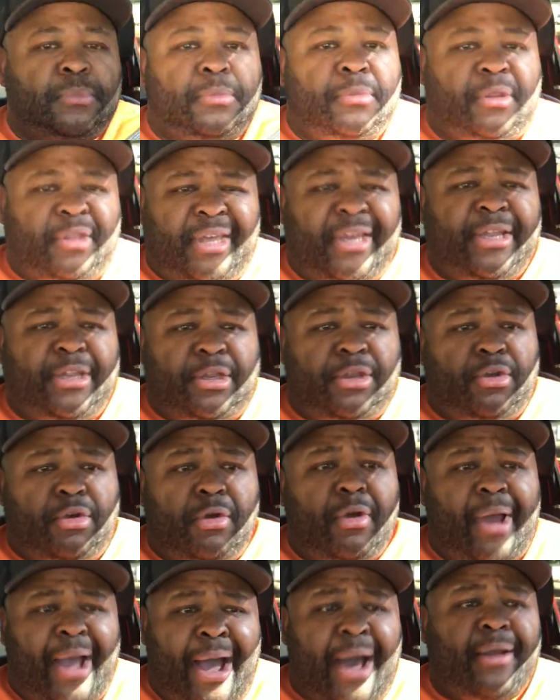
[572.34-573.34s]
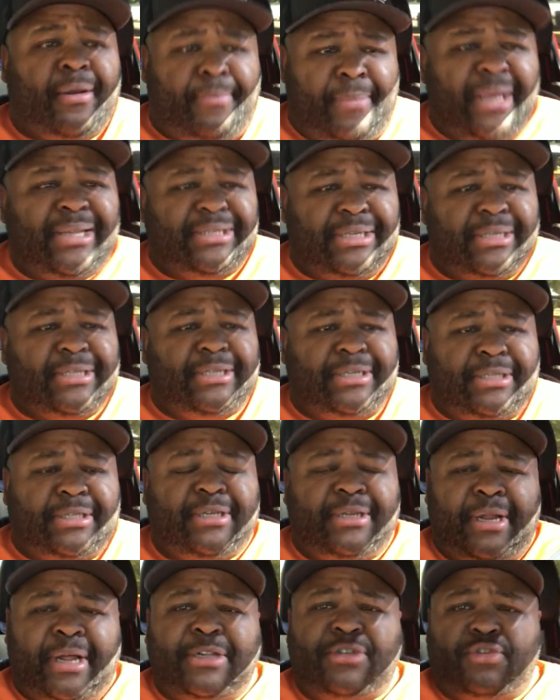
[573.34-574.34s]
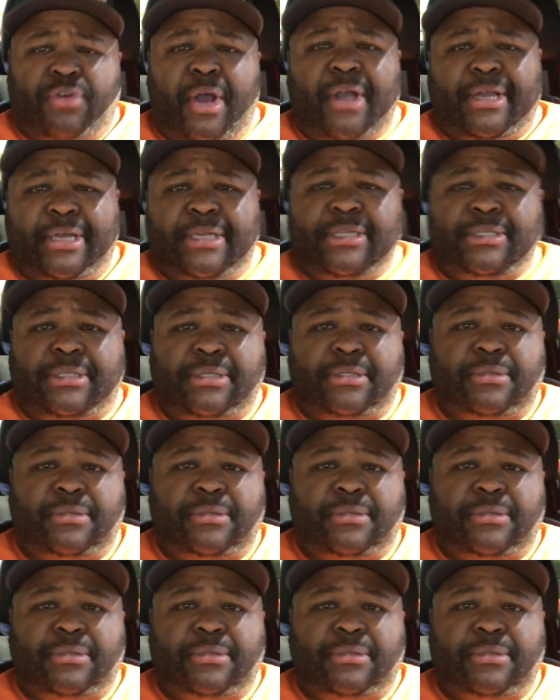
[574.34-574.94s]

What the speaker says: then you're out of business until that truck is